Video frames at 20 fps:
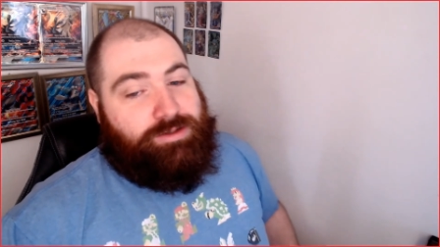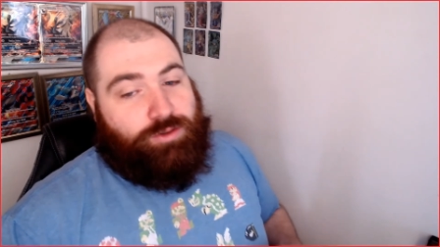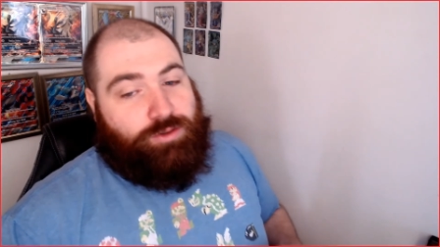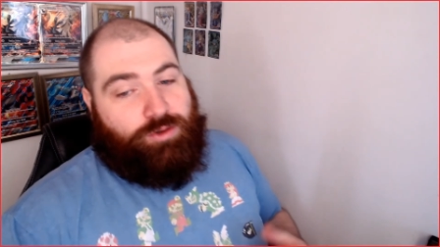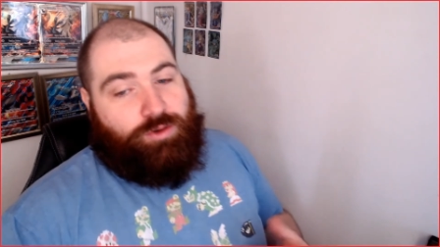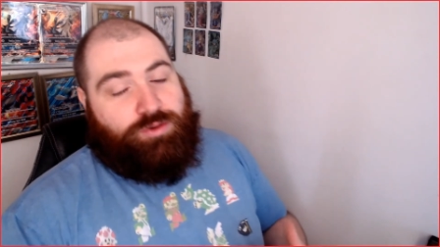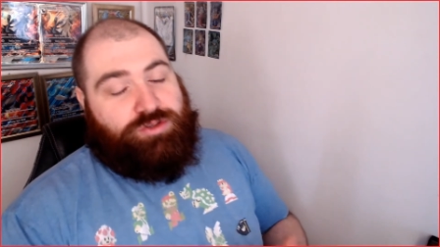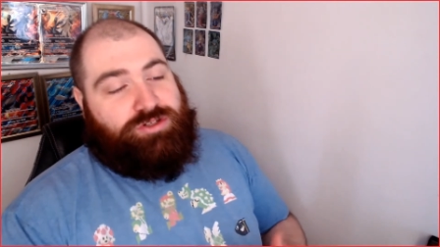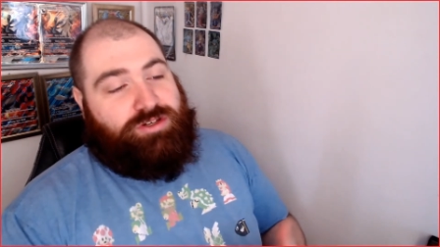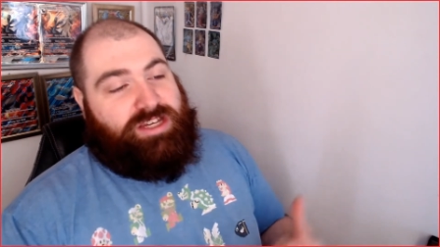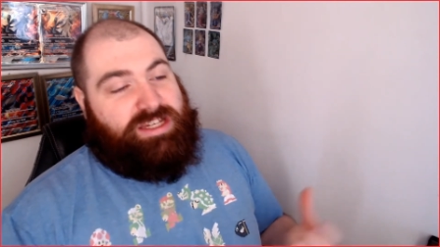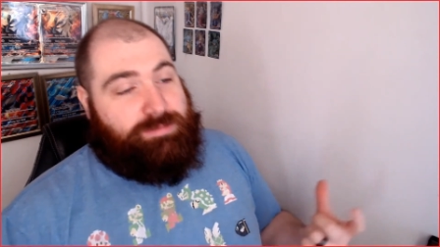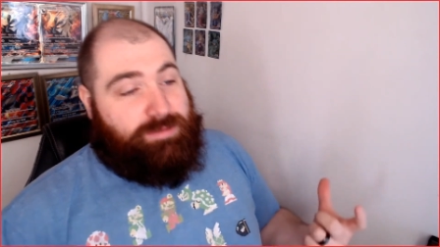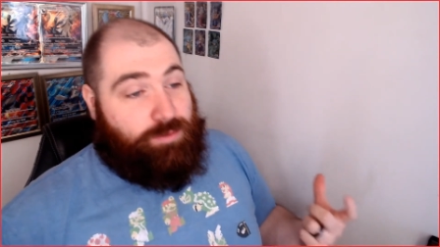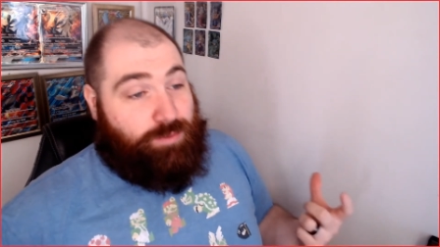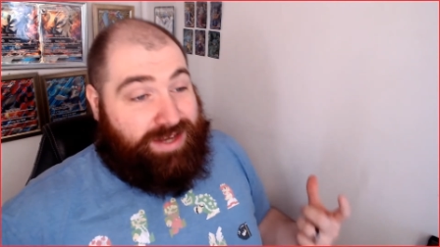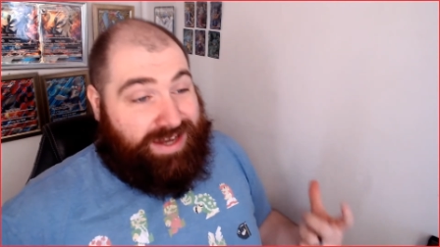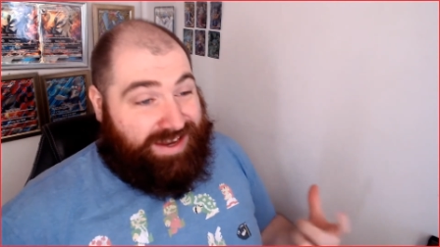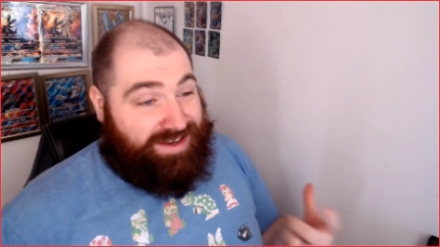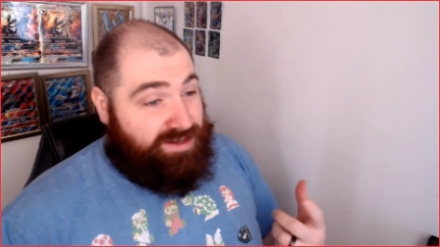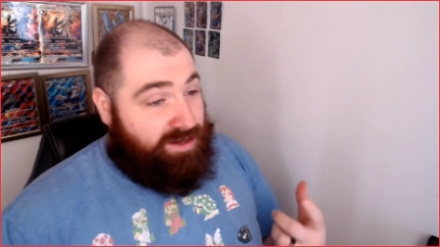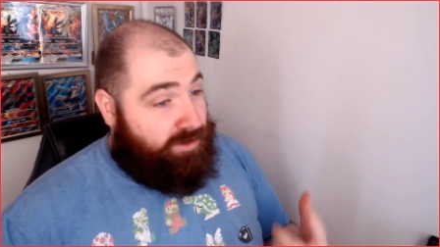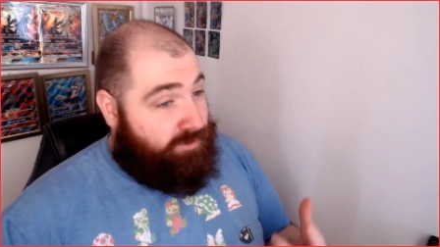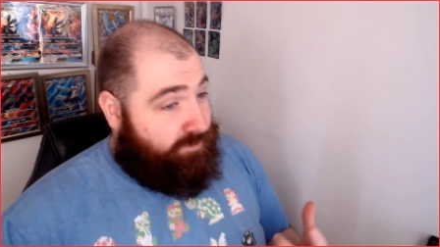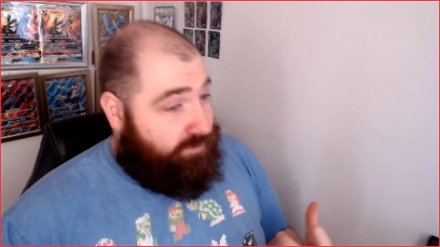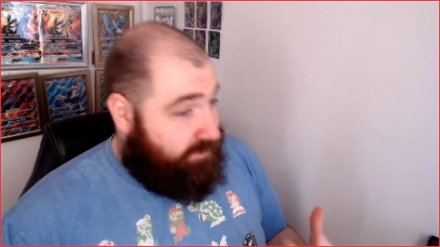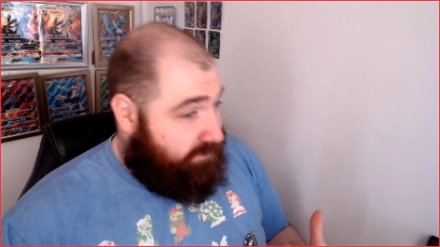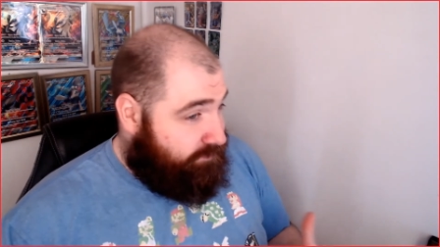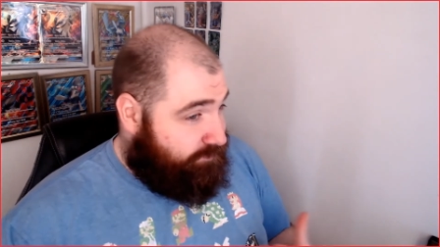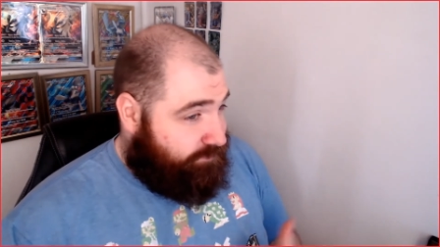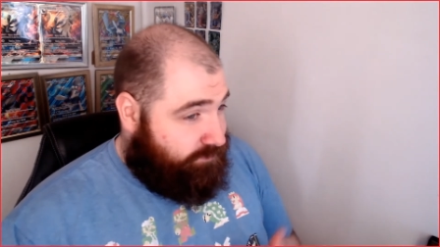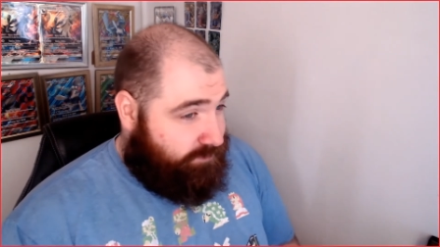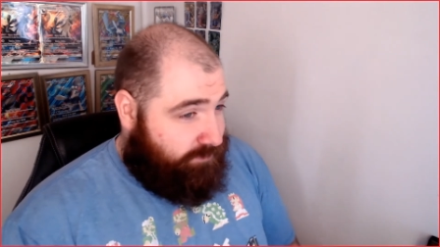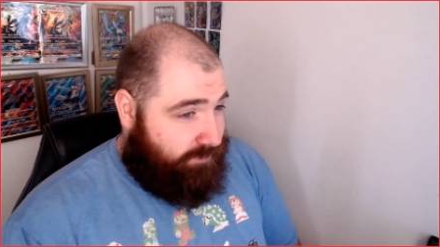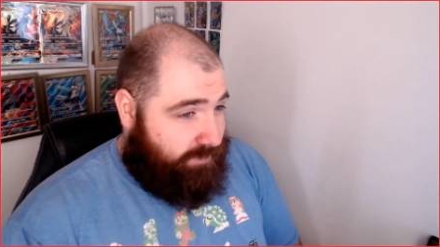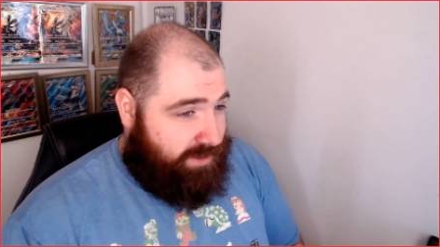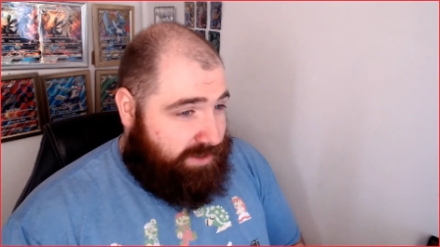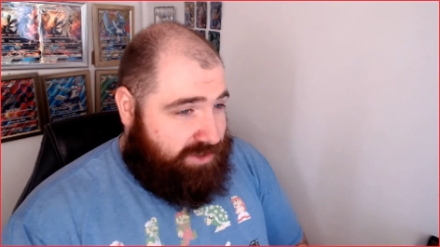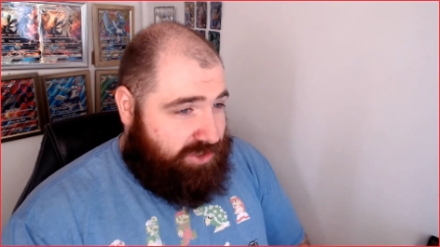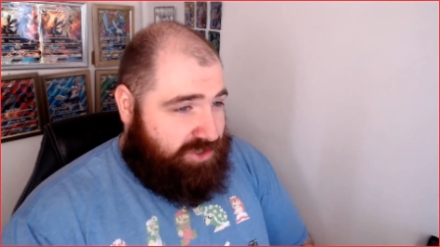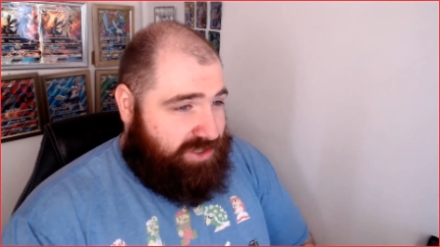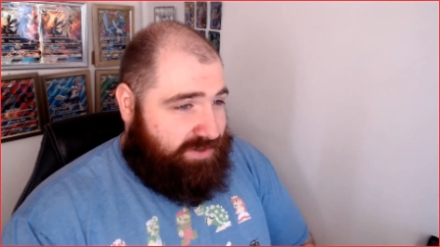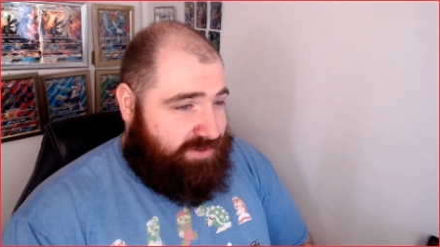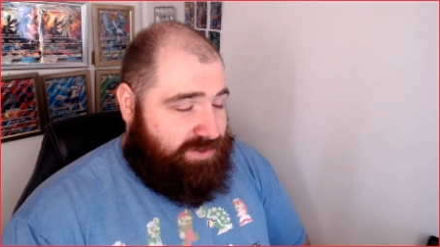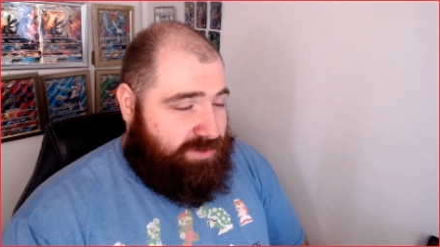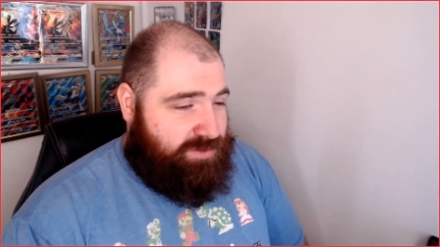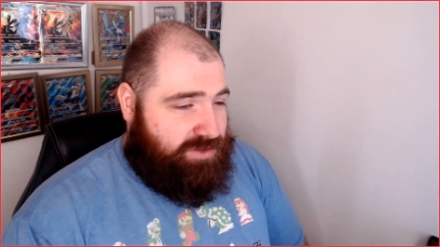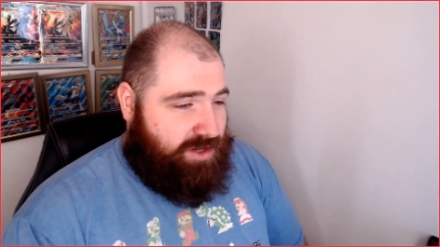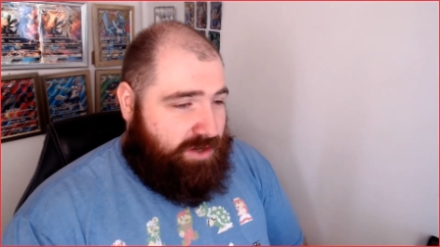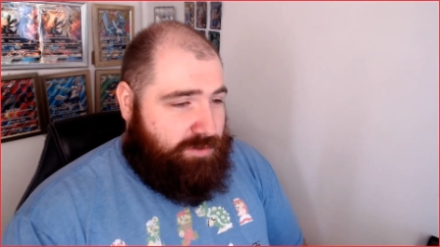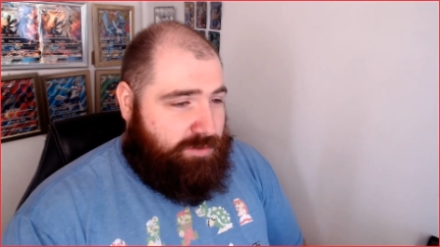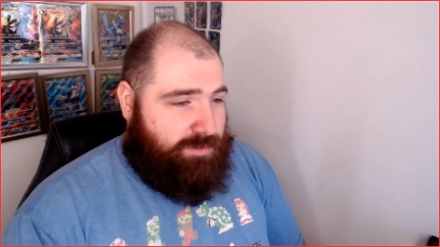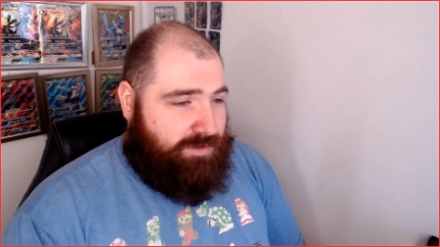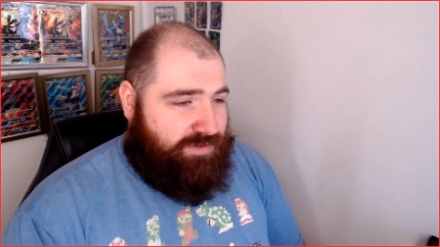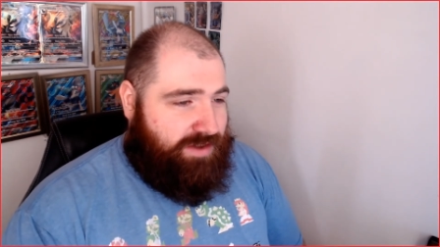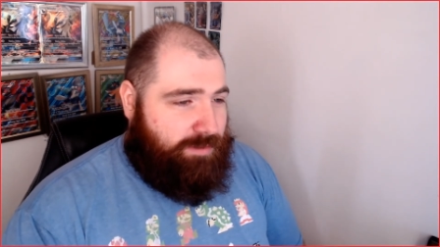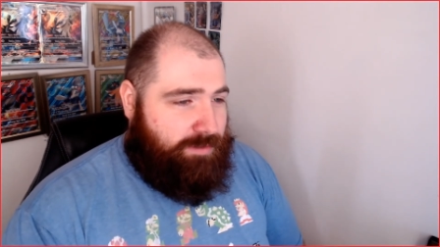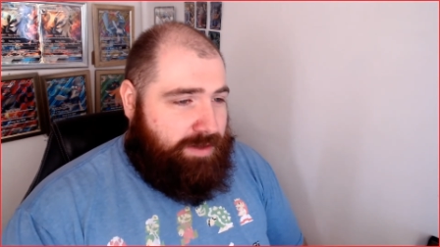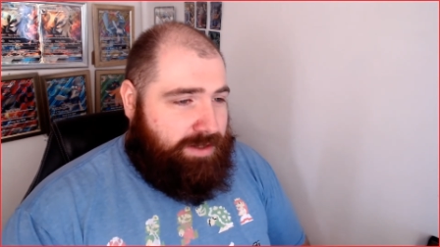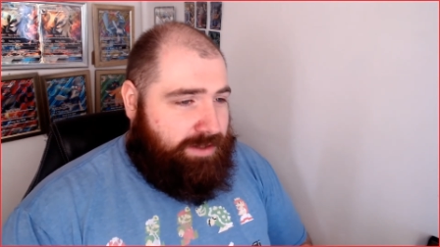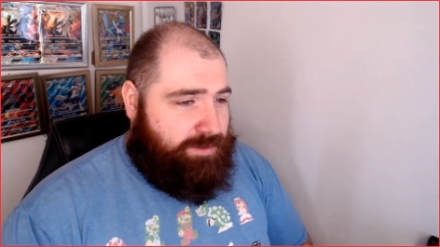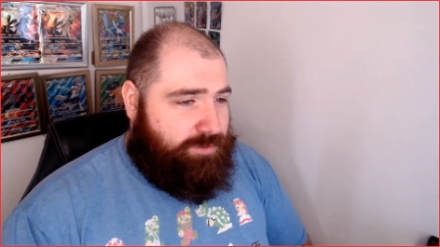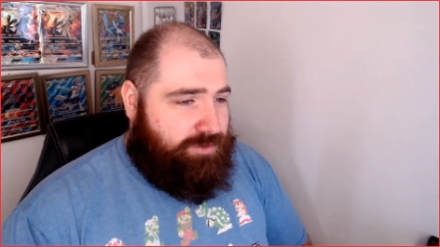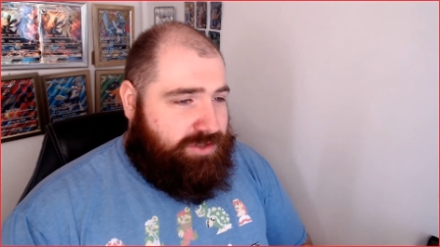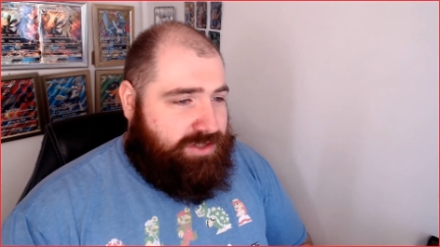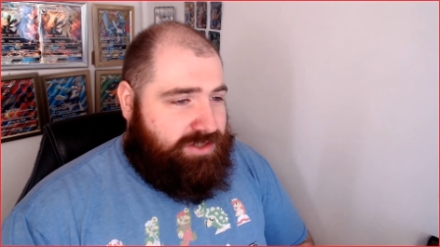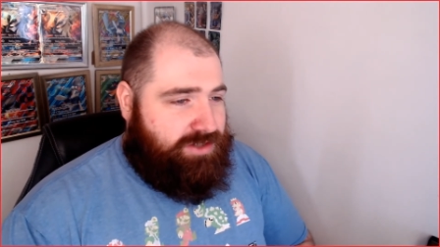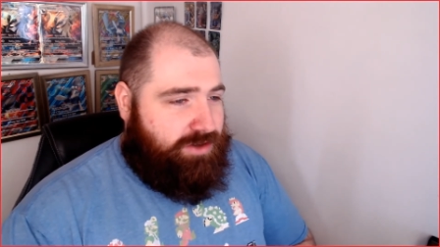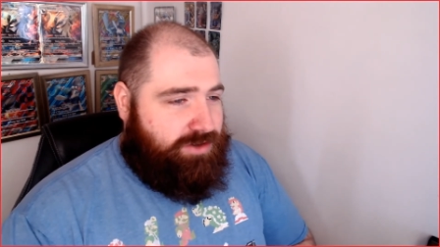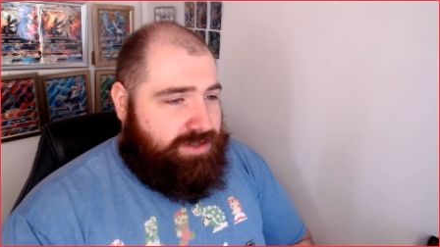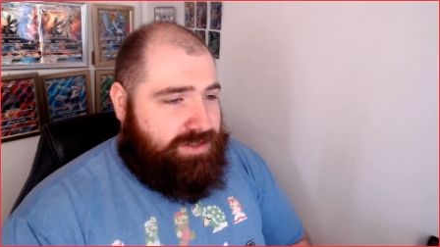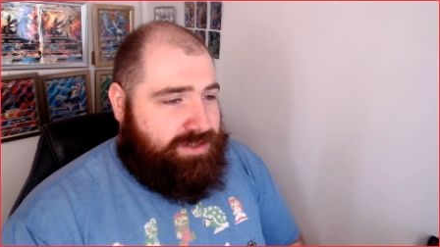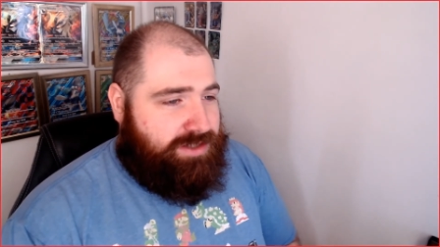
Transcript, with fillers: Also gives me a weekend off. Took to have some time with my family, which is nice.